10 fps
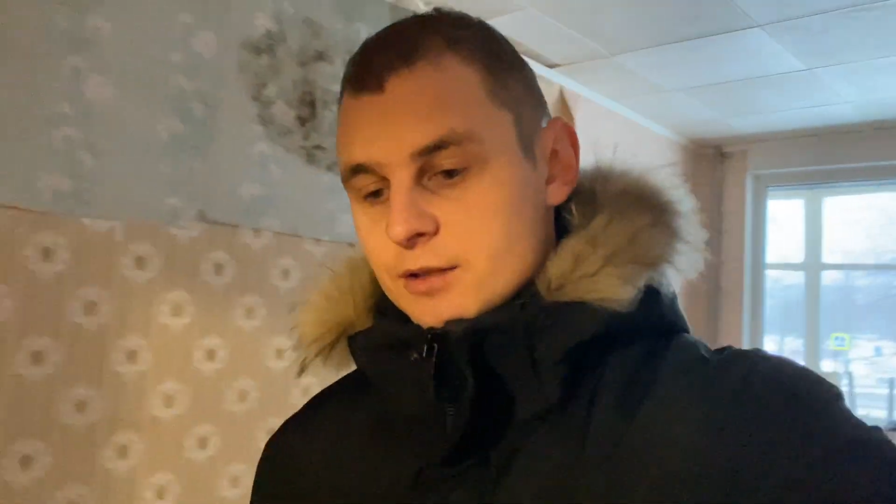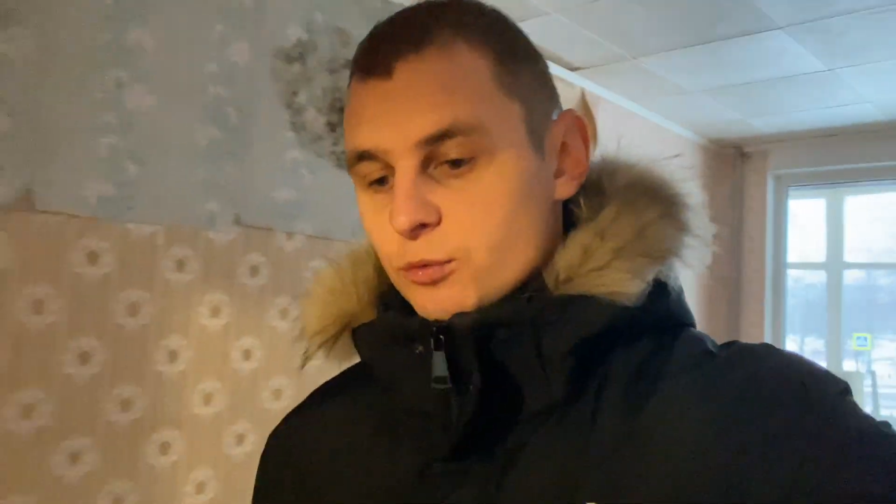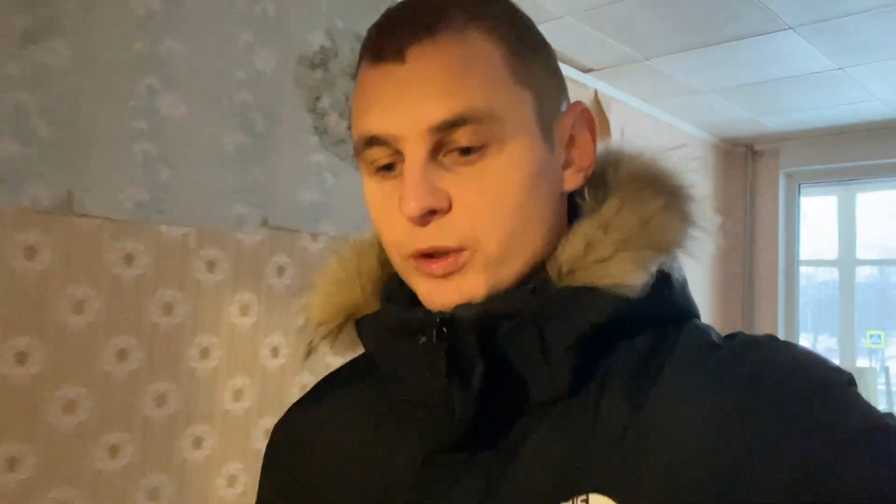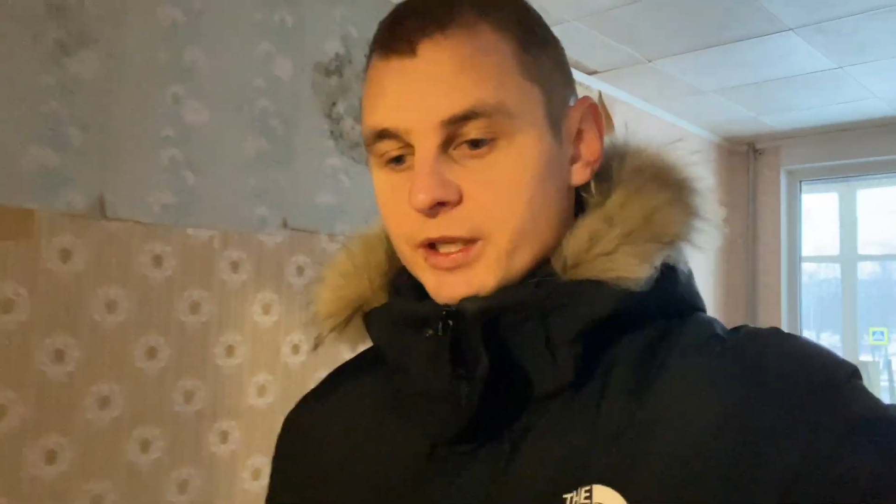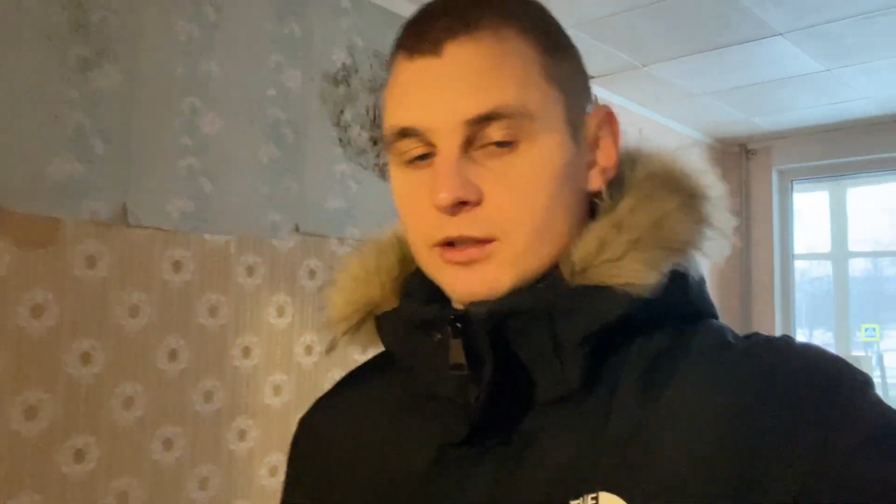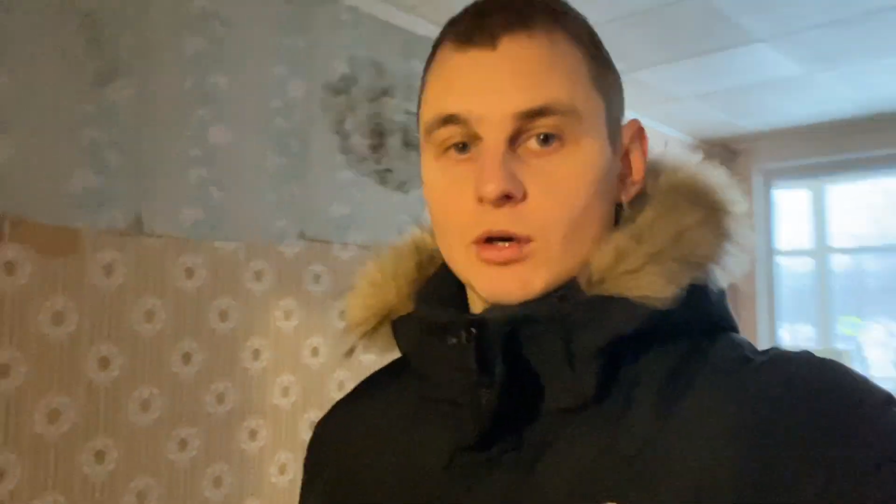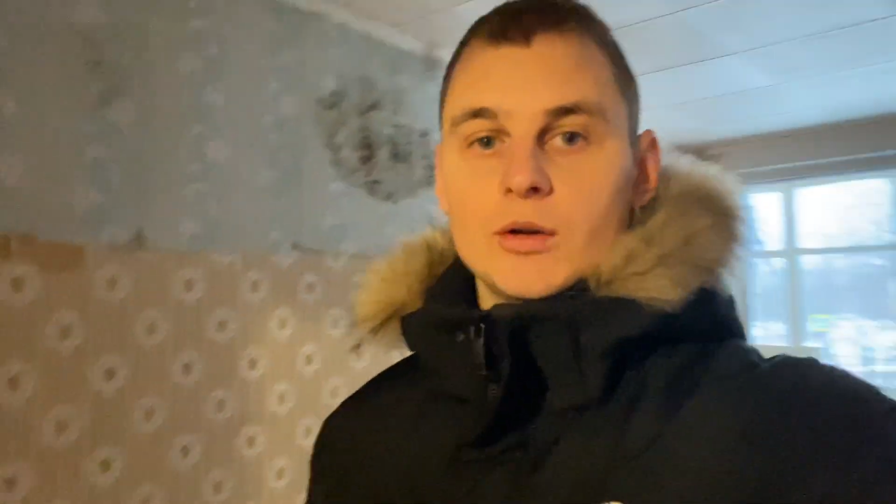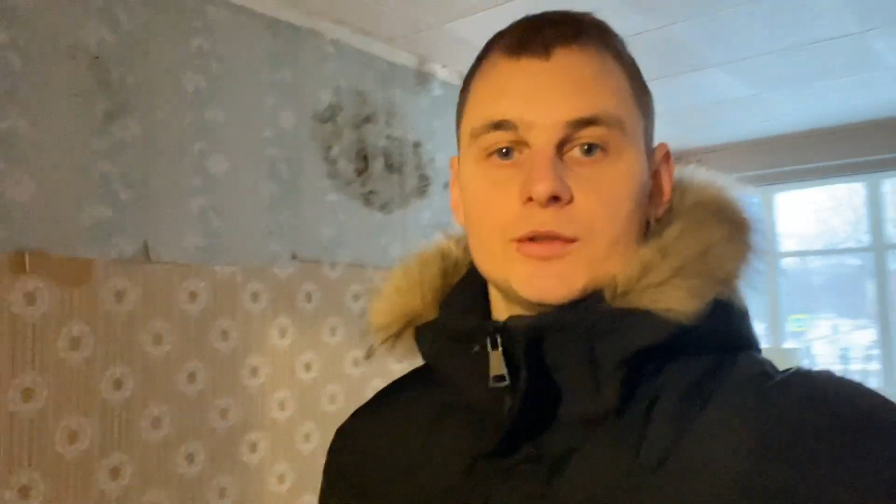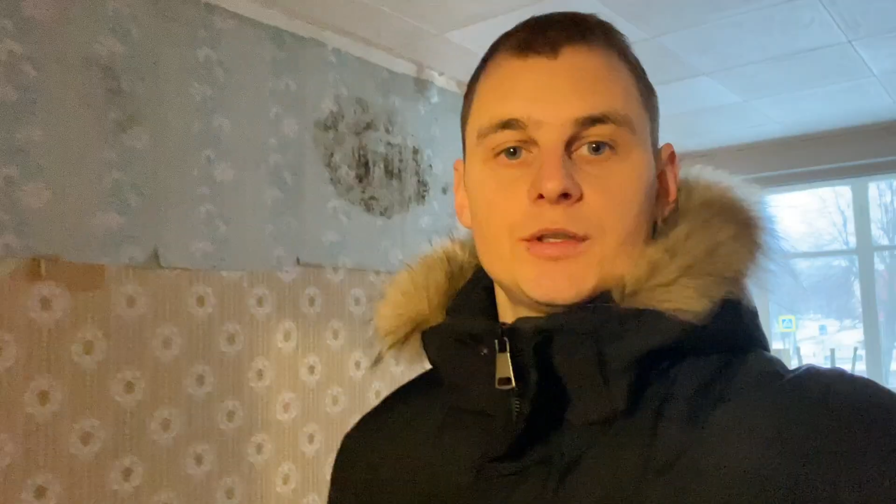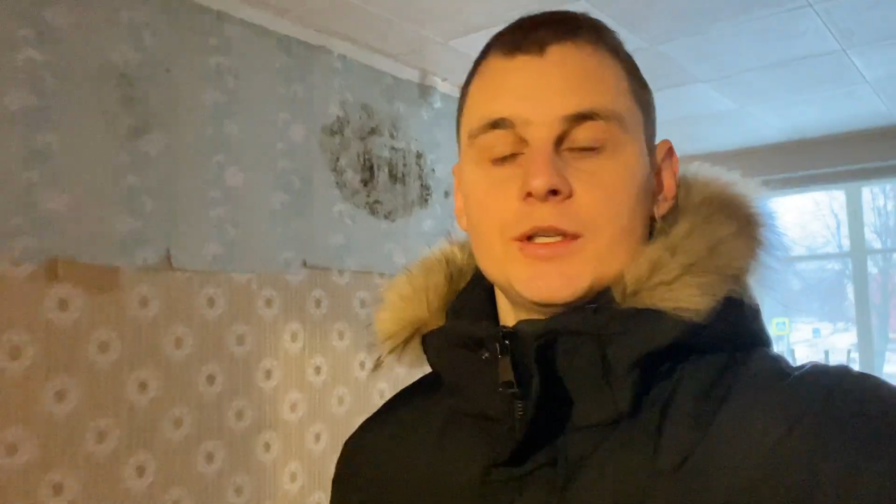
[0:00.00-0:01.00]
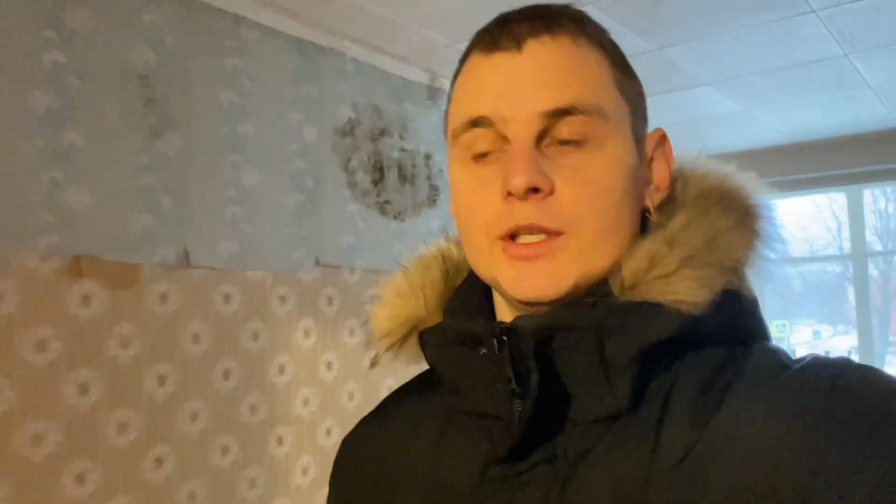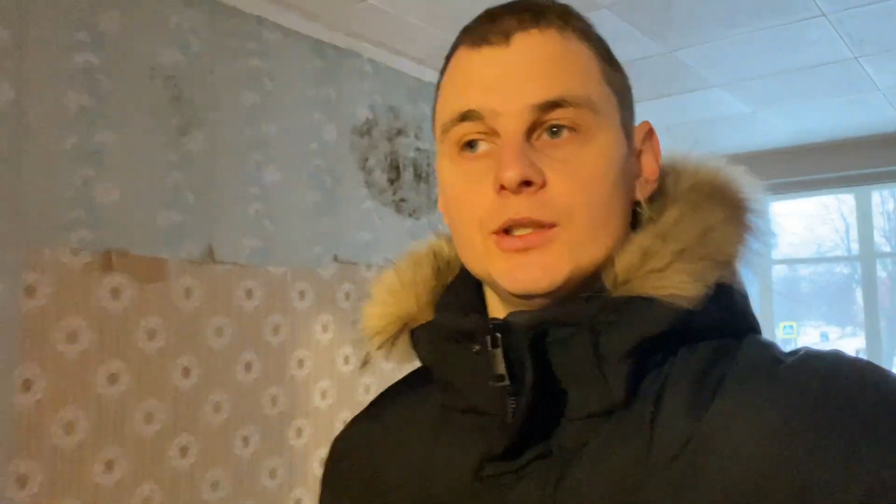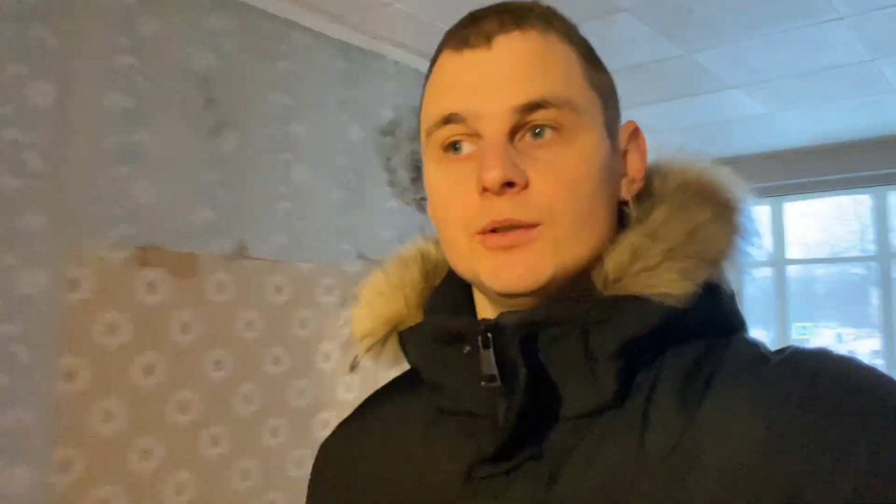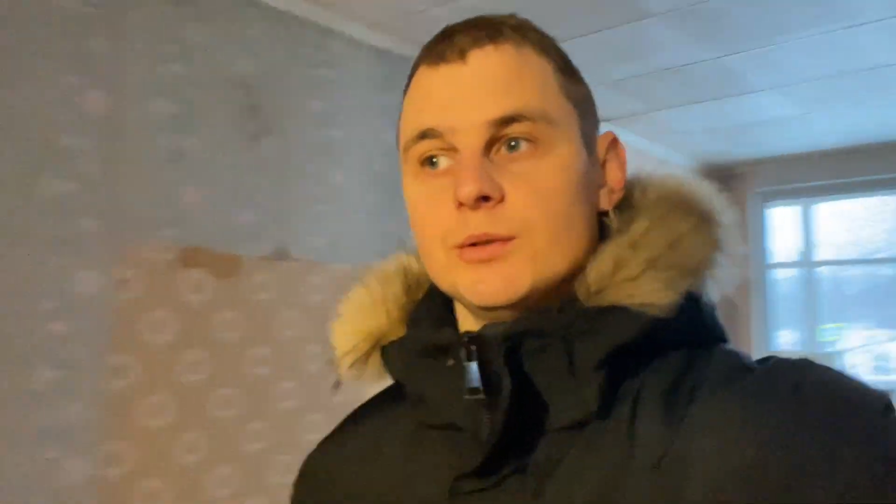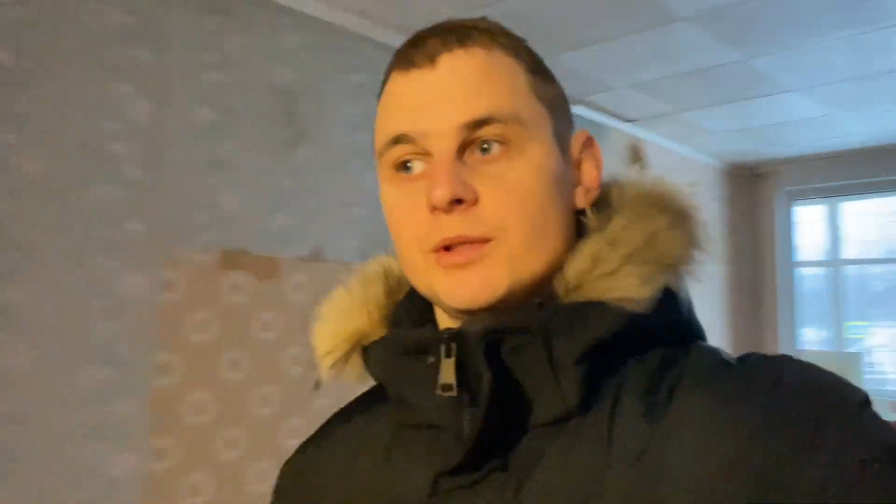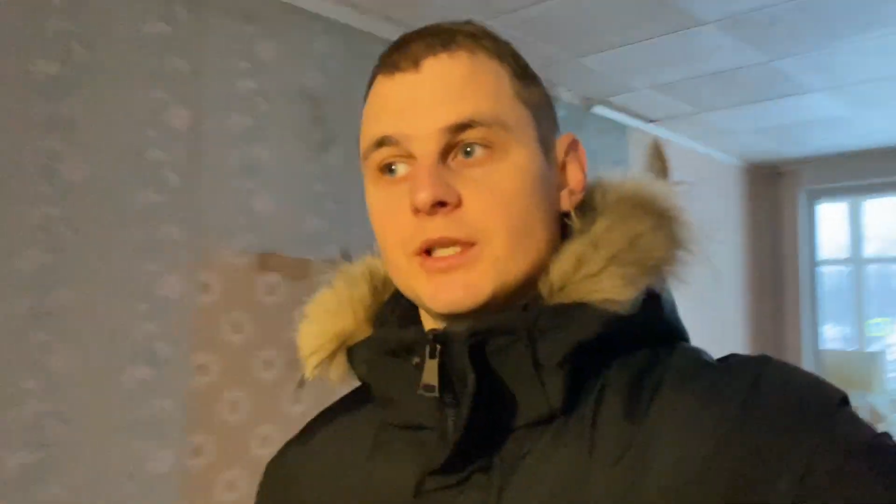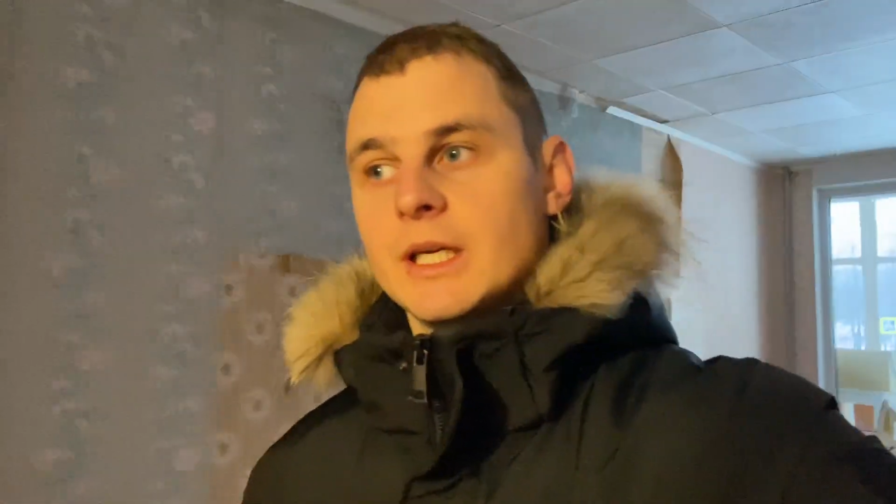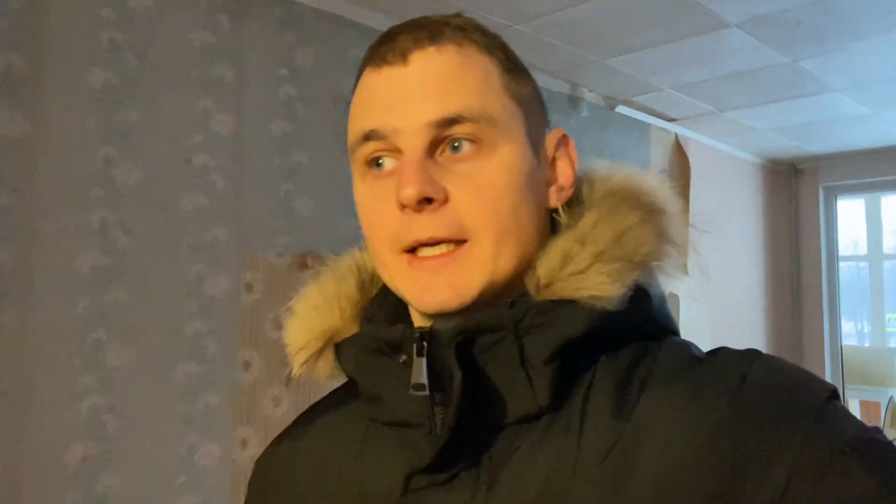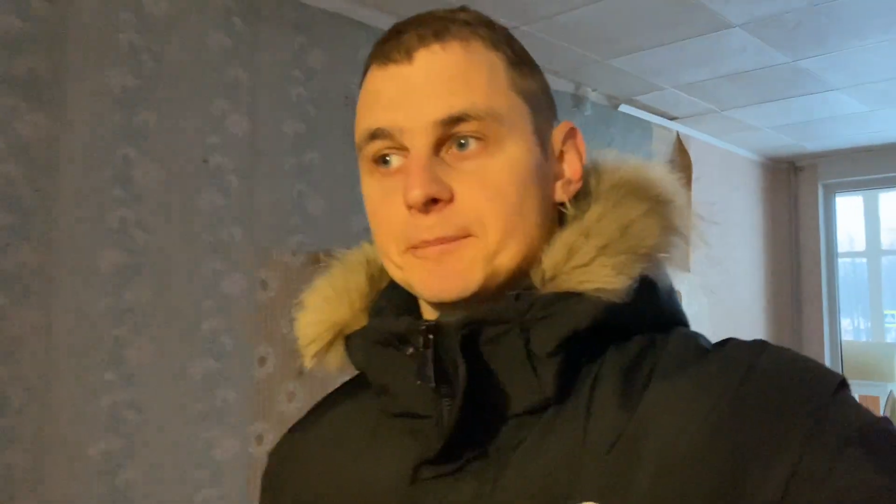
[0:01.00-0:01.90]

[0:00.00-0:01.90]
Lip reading: we don't use